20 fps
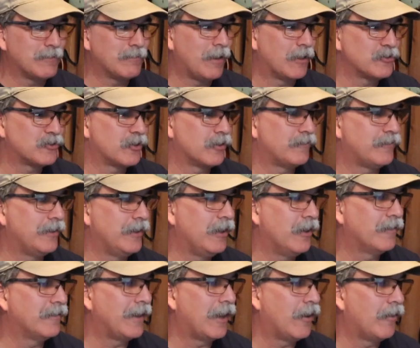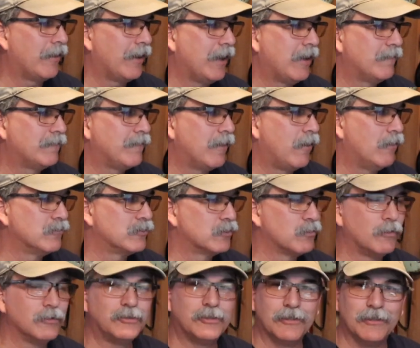I'm not sure if you're hearing that on headphones or
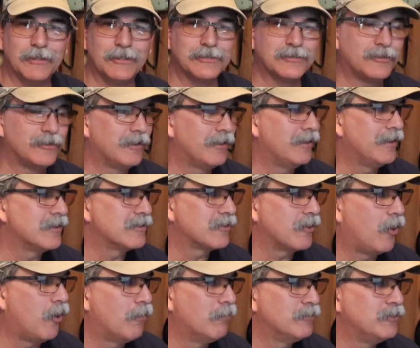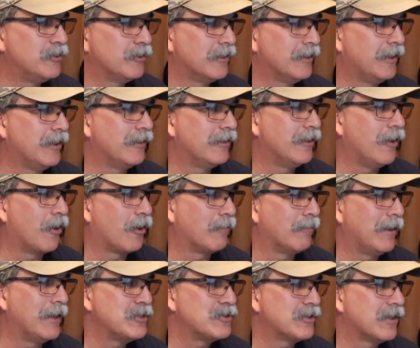what you're listening to this on, but you can hear the
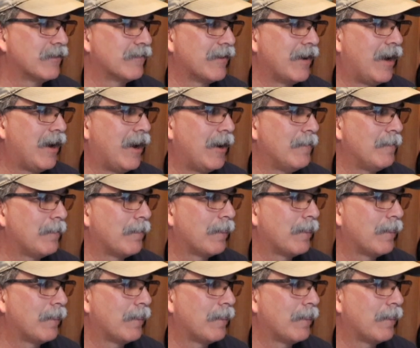automation I've got.